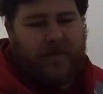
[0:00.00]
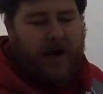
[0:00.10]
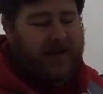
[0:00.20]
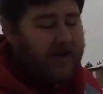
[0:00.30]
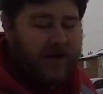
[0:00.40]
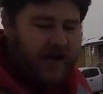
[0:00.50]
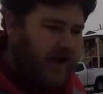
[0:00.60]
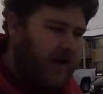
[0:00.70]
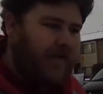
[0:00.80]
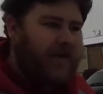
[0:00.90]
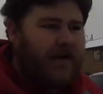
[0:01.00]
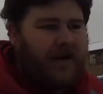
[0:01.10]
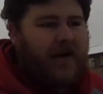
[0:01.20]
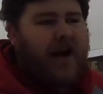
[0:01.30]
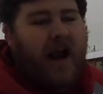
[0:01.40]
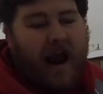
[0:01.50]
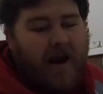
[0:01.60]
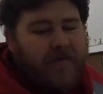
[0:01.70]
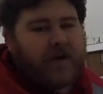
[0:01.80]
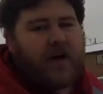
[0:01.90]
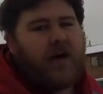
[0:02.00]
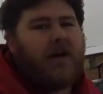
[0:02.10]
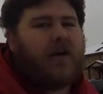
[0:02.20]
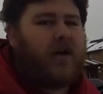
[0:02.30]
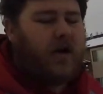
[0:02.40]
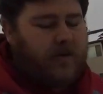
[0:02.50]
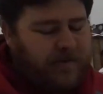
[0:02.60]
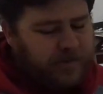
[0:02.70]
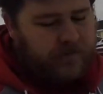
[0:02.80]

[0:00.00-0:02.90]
Australia, even Africa, you know.